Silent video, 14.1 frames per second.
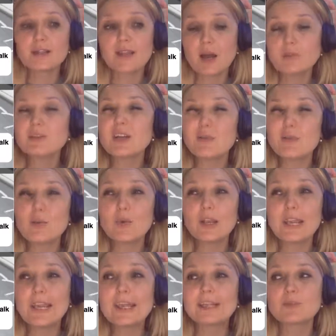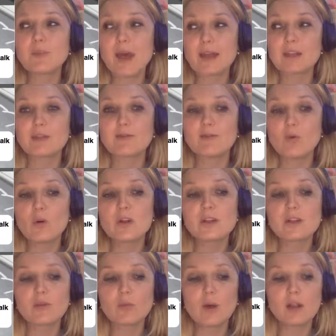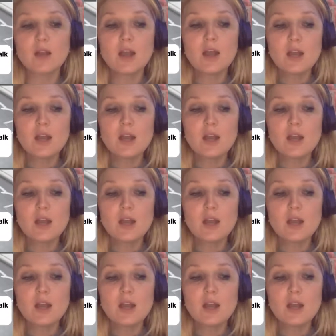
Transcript: sometimes we need passive voice when